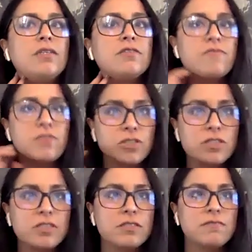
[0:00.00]

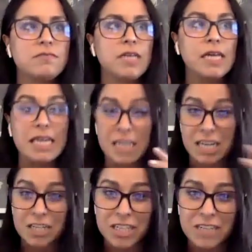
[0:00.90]
diversity
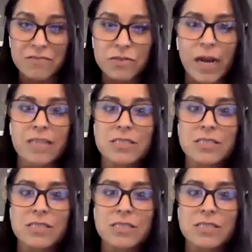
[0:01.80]
initiatives, right?